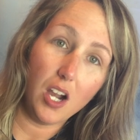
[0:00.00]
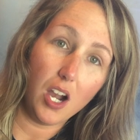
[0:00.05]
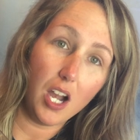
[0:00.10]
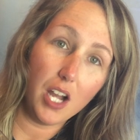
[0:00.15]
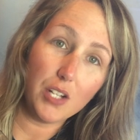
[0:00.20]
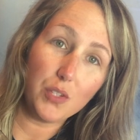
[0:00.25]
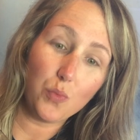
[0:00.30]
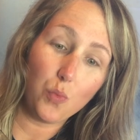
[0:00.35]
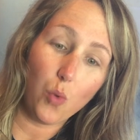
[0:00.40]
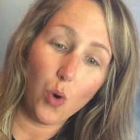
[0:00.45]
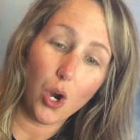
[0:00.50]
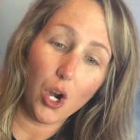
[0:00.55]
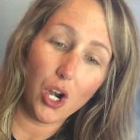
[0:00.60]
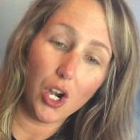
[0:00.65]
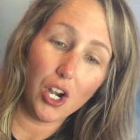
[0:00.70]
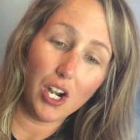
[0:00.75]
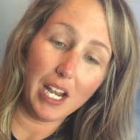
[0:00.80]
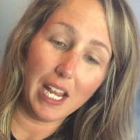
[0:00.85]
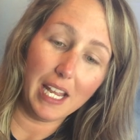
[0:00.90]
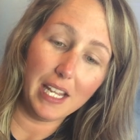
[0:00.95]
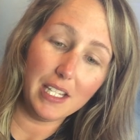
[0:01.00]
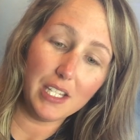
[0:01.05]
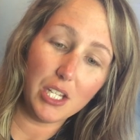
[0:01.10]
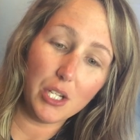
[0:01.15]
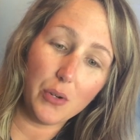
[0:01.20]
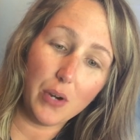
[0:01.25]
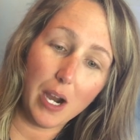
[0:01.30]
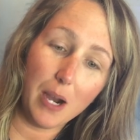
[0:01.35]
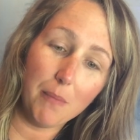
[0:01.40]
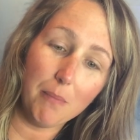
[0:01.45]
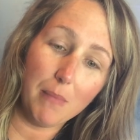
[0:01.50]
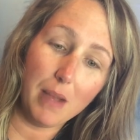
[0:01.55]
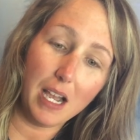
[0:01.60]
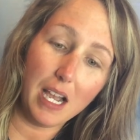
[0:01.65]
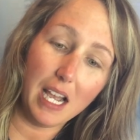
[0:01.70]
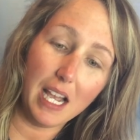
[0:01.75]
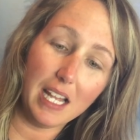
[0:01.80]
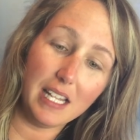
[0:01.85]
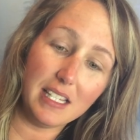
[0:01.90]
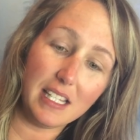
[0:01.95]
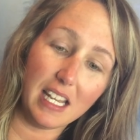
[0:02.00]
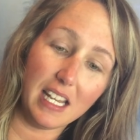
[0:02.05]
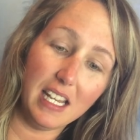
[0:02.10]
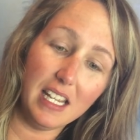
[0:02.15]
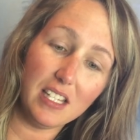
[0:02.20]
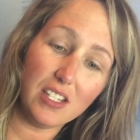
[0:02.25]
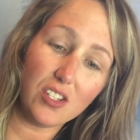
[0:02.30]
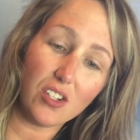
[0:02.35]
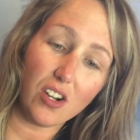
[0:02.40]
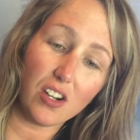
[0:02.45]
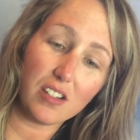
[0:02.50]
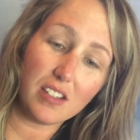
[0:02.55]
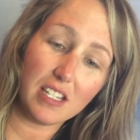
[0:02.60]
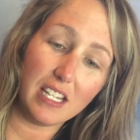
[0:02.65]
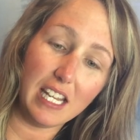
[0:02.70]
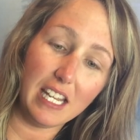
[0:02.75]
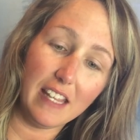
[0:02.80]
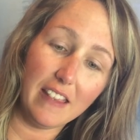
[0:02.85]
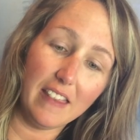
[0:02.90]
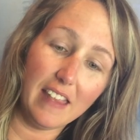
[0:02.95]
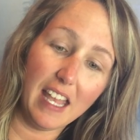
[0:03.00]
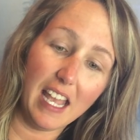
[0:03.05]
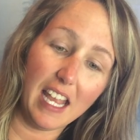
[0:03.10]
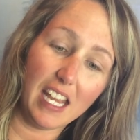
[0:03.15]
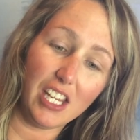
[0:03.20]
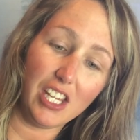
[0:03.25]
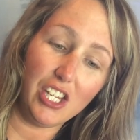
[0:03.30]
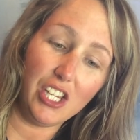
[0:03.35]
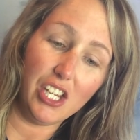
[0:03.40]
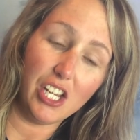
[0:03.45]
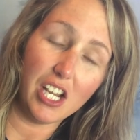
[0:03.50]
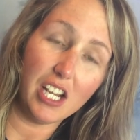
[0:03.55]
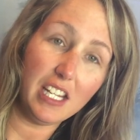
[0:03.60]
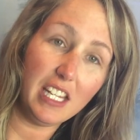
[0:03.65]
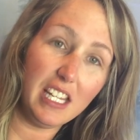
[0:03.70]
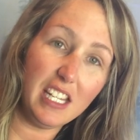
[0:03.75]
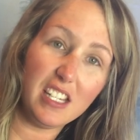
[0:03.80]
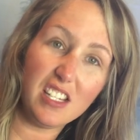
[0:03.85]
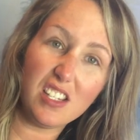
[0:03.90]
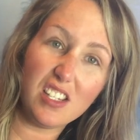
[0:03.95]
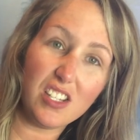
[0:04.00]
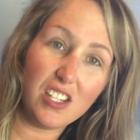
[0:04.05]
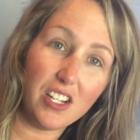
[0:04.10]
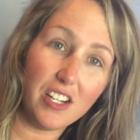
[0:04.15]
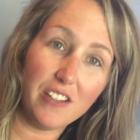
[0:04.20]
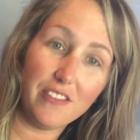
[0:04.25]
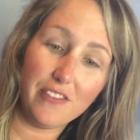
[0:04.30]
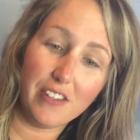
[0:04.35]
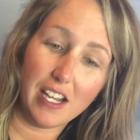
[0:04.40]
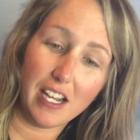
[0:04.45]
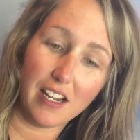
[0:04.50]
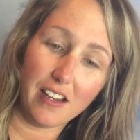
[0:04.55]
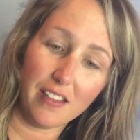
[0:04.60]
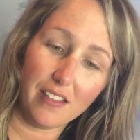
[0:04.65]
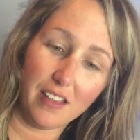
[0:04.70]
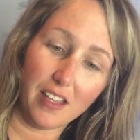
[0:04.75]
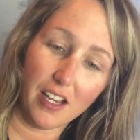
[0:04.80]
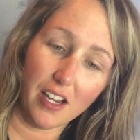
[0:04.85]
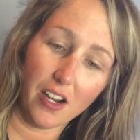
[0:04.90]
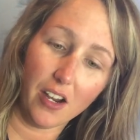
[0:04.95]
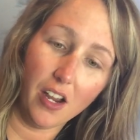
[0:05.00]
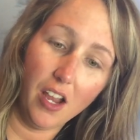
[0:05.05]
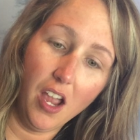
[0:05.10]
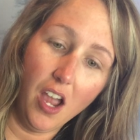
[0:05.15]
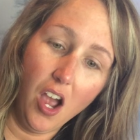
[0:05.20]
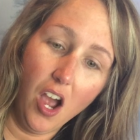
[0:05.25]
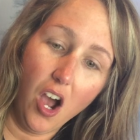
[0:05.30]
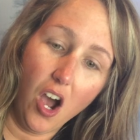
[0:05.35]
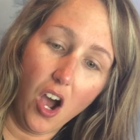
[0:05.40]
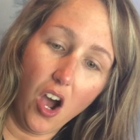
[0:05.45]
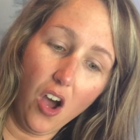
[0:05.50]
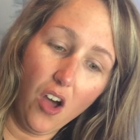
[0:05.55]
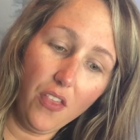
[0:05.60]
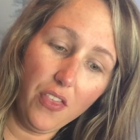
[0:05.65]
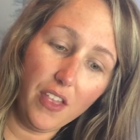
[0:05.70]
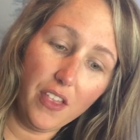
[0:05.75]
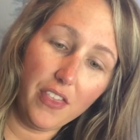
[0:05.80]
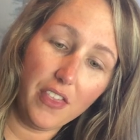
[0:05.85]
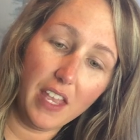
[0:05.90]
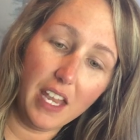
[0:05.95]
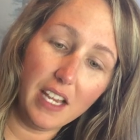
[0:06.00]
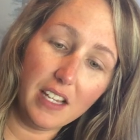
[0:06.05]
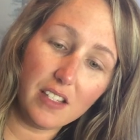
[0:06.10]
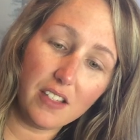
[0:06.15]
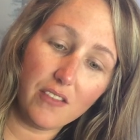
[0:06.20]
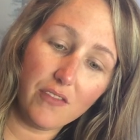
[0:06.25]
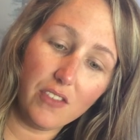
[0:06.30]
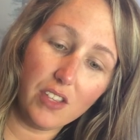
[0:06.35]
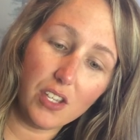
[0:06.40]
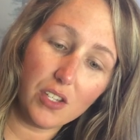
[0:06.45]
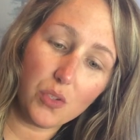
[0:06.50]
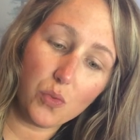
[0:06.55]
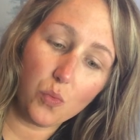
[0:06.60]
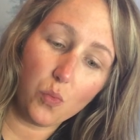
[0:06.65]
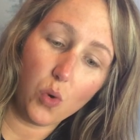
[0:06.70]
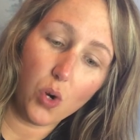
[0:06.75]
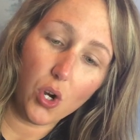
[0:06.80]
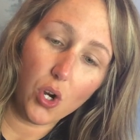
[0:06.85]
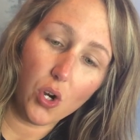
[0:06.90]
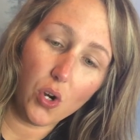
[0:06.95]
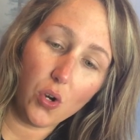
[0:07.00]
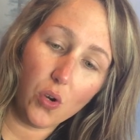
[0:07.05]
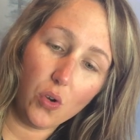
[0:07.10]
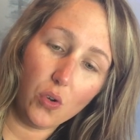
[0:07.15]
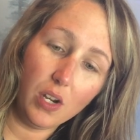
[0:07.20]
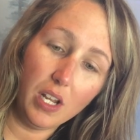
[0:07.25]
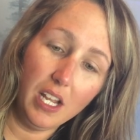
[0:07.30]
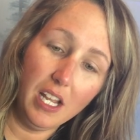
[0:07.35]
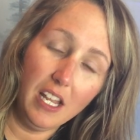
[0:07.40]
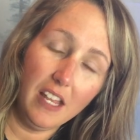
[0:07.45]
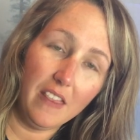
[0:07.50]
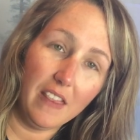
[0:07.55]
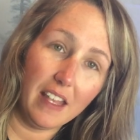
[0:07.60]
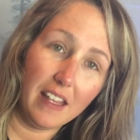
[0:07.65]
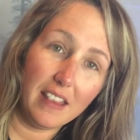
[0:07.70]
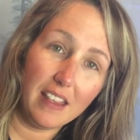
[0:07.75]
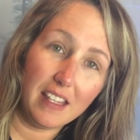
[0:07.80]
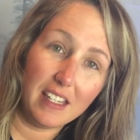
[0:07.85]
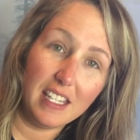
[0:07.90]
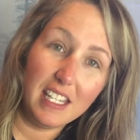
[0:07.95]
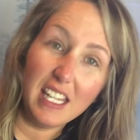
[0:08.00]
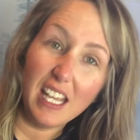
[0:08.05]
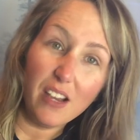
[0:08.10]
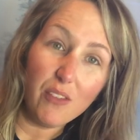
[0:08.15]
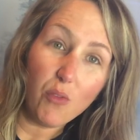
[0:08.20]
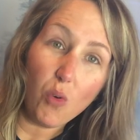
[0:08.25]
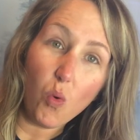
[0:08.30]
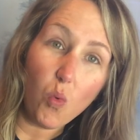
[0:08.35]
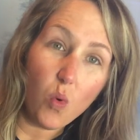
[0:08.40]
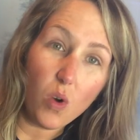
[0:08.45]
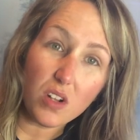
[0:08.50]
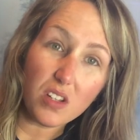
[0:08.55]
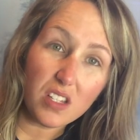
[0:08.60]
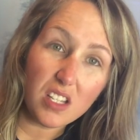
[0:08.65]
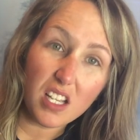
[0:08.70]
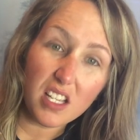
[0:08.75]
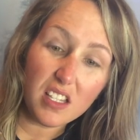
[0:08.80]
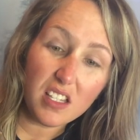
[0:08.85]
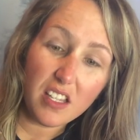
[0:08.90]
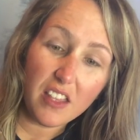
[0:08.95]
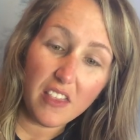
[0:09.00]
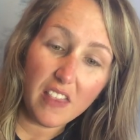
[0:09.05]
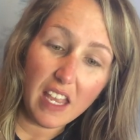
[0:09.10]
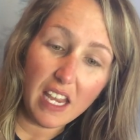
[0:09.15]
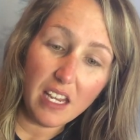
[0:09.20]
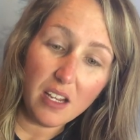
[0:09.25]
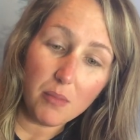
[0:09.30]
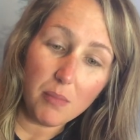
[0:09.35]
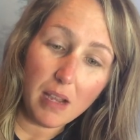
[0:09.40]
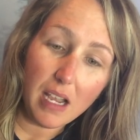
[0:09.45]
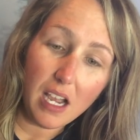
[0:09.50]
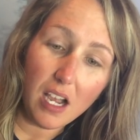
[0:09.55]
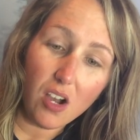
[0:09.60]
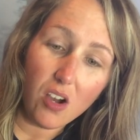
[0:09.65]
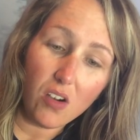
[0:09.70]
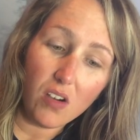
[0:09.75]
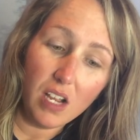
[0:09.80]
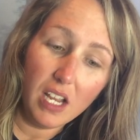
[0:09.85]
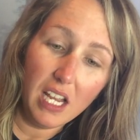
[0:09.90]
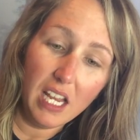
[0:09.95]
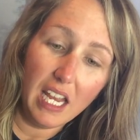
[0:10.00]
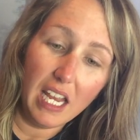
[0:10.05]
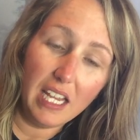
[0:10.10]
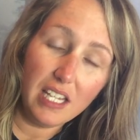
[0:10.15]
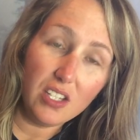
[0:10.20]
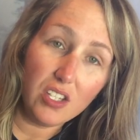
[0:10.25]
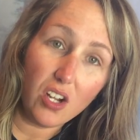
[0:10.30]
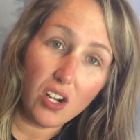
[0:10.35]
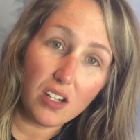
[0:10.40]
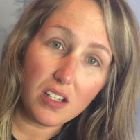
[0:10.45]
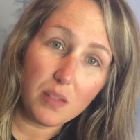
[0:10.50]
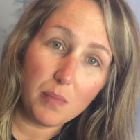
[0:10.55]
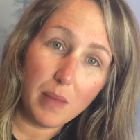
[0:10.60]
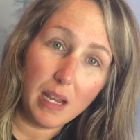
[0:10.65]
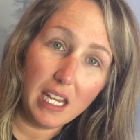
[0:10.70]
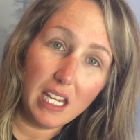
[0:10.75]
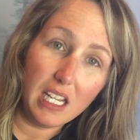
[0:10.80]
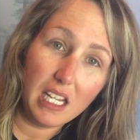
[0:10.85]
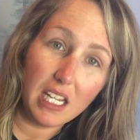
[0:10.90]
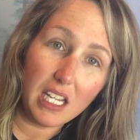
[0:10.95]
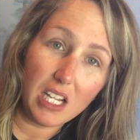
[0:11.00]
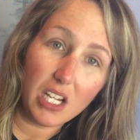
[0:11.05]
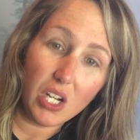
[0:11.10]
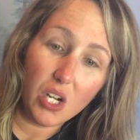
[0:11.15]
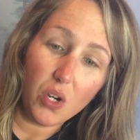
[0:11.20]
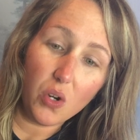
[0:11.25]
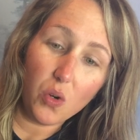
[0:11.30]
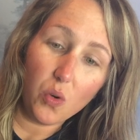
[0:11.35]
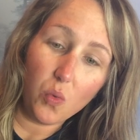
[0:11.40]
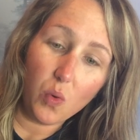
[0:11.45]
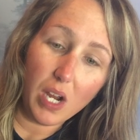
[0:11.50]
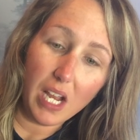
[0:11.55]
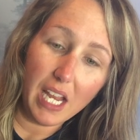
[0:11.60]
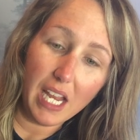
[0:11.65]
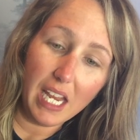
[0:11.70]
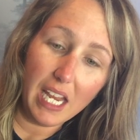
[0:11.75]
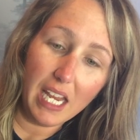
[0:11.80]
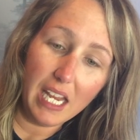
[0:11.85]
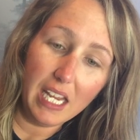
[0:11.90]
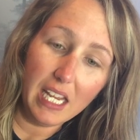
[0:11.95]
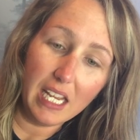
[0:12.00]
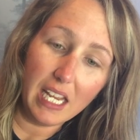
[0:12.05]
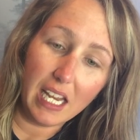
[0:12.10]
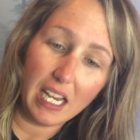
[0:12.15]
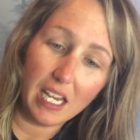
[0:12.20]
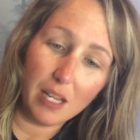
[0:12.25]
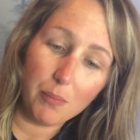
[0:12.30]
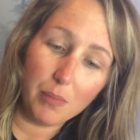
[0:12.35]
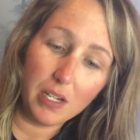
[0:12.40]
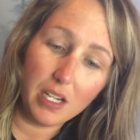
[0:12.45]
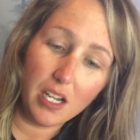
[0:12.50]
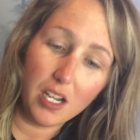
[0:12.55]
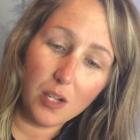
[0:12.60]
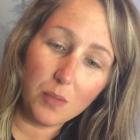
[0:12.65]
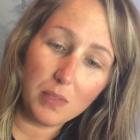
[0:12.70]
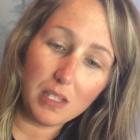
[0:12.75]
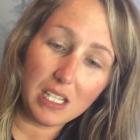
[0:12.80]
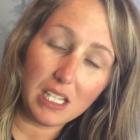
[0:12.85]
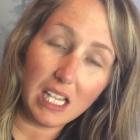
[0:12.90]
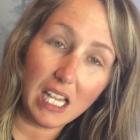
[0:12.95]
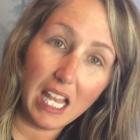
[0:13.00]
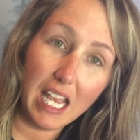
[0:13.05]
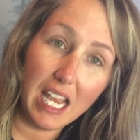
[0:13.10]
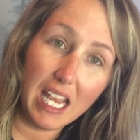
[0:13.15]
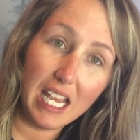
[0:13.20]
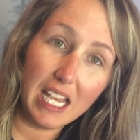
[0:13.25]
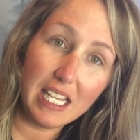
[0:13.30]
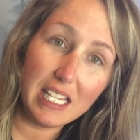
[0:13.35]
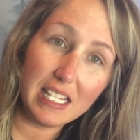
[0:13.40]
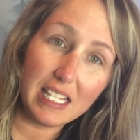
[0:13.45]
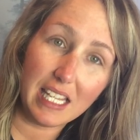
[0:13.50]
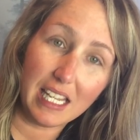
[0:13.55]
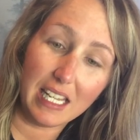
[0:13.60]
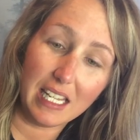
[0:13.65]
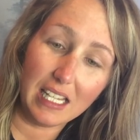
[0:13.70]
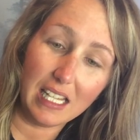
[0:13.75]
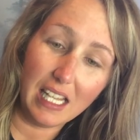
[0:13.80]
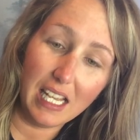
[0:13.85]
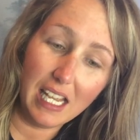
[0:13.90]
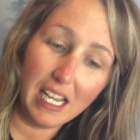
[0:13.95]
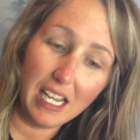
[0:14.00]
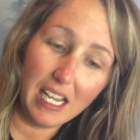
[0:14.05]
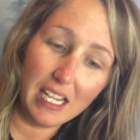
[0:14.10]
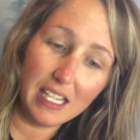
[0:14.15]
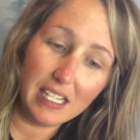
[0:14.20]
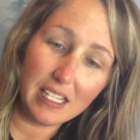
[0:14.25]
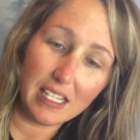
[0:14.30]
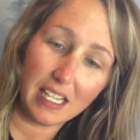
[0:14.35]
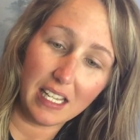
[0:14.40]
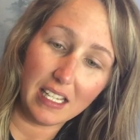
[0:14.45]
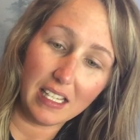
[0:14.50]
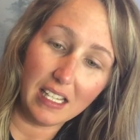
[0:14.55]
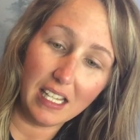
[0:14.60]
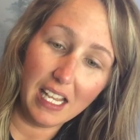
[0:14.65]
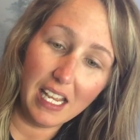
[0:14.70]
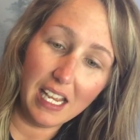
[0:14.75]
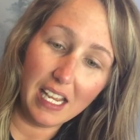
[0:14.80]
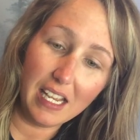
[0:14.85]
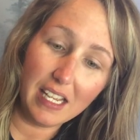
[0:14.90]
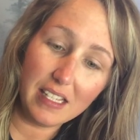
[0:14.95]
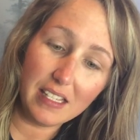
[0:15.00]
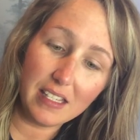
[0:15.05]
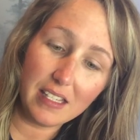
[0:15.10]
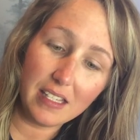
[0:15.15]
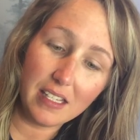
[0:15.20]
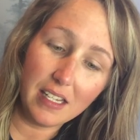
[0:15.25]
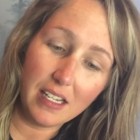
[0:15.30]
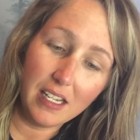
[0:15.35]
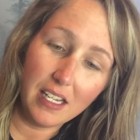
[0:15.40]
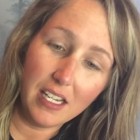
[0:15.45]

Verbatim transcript: God's word into our minds and it starts getting that yucky stuff out of there. All the things of this world that the devil wants us to think about, it starts making it go away and it becomes less and less and less.